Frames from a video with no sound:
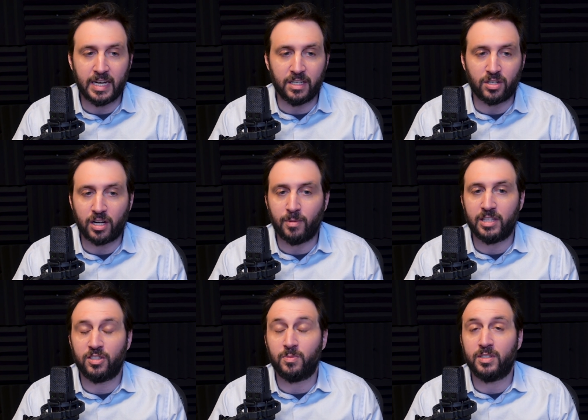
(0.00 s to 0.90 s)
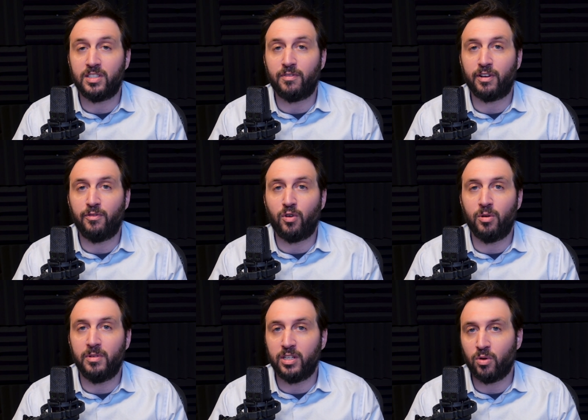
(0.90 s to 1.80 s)
he didn't talk about the specific
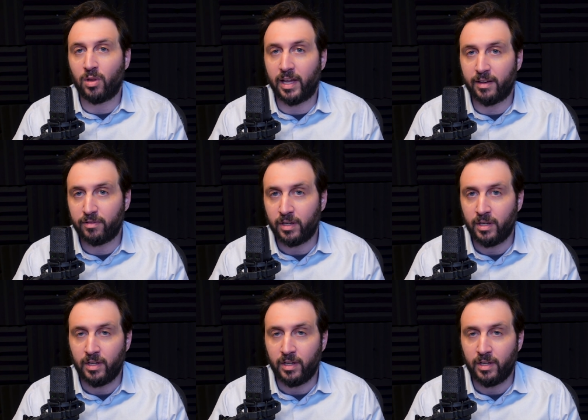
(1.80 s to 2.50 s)
form in your life.